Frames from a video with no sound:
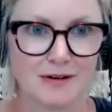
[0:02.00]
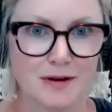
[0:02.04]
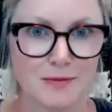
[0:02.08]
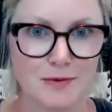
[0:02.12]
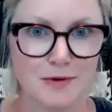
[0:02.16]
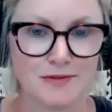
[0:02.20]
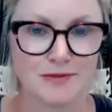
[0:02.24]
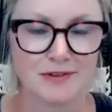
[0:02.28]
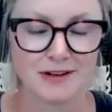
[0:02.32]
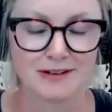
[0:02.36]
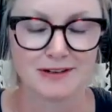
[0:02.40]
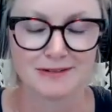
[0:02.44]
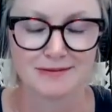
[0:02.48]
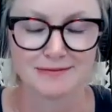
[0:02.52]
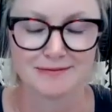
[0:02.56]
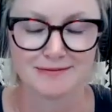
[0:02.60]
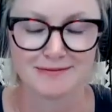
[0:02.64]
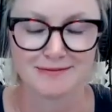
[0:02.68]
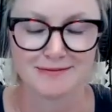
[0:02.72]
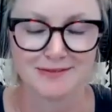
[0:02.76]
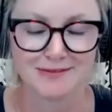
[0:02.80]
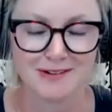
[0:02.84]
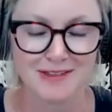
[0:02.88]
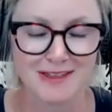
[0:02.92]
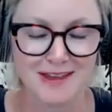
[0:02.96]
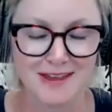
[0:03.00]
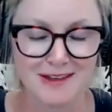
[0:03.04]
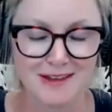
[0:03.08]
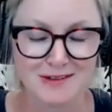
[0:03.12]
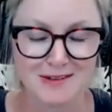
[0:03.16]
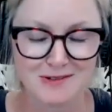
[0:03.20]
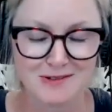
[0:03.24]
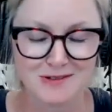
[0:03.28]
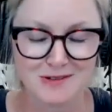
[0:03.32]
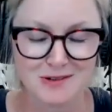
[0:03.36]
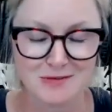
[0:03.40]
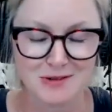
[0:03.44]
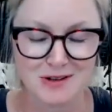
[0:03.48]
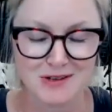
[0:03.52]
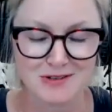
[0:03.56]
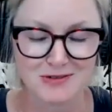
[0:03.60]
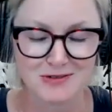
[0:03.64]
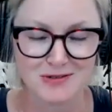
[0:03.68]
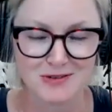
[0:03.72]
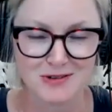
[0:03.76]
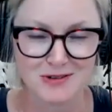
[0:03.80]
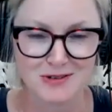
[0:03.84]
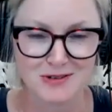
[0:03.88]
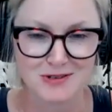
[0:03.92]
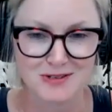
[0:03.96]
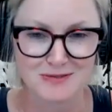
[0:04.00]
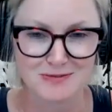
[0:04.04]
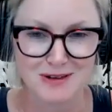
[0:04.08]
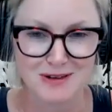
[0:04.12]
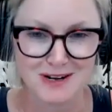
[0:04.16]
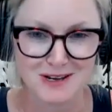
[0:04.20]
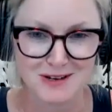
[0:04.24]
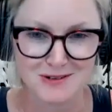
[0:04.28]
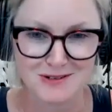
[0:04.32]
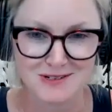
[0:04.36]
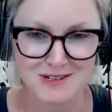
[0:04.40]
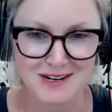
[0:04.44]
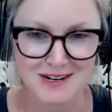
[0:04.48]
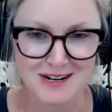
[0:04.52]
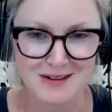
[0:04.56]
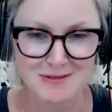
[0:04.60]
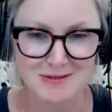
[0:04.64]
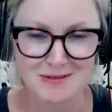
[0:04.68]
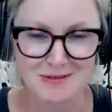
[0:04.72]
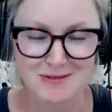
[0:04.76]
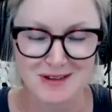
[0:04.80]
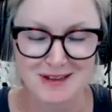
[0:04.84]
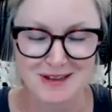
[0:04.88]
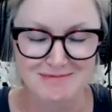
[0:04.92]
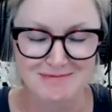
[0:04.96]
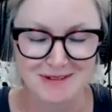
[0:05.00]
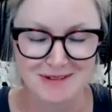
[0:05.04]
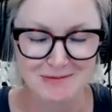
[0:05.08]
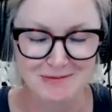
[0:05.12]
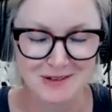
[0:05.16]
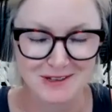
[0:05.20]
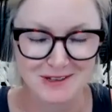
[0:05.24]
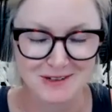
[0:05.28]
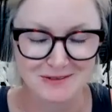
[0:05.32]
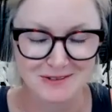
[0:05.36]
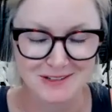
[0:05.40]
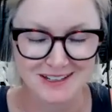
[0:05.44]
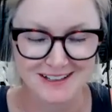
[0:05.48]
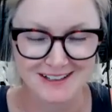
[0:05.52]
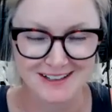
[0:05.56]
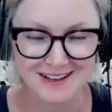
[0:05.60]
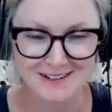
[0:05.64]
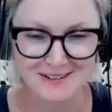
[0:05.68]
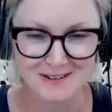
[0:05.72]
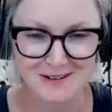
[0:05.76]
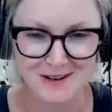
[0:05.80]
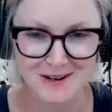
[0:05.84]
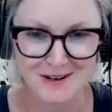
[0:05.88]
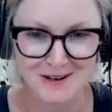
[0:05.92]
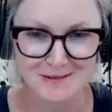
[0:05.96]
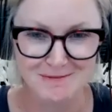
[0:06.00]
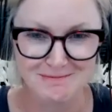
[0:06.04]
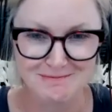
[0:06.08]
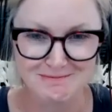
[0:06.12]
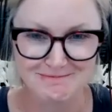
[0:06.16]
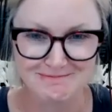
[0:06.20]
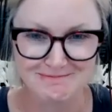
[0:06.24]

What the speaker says: Perfect. Well, thank you so much for spending your Sunday with me. I'm really, really glad you're here.